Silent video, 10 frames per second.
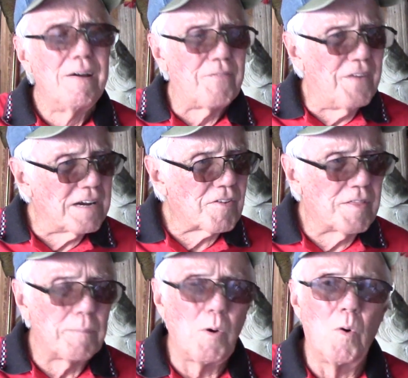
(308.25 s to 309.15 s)
Fished
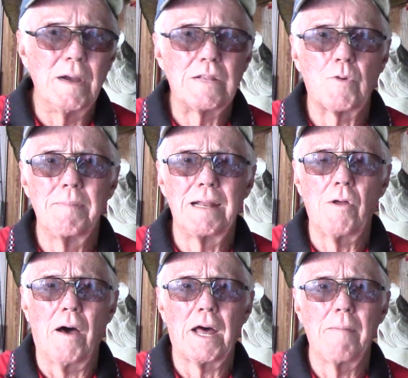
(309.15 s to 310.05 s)
the points. We've been
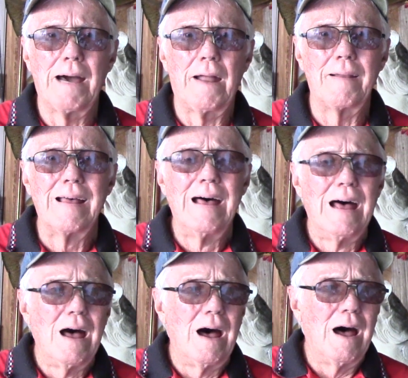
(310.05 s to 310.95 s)
talking about it
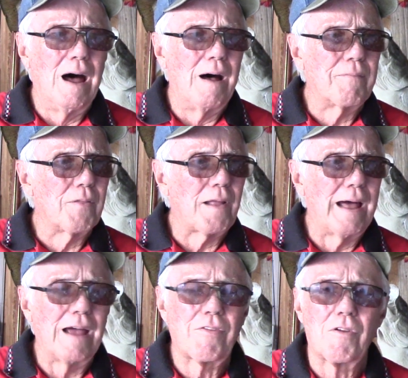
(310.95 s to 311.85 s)
for the
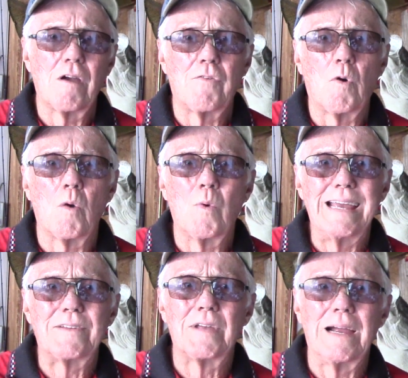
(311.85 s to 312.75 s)
last 3 or 4
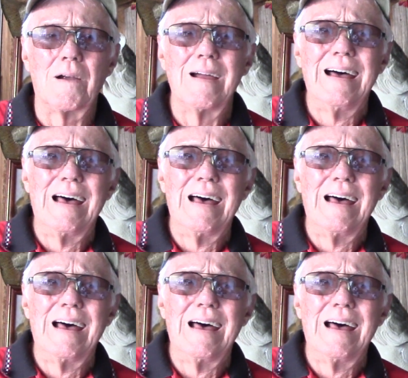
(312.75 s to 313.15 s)
weeks here.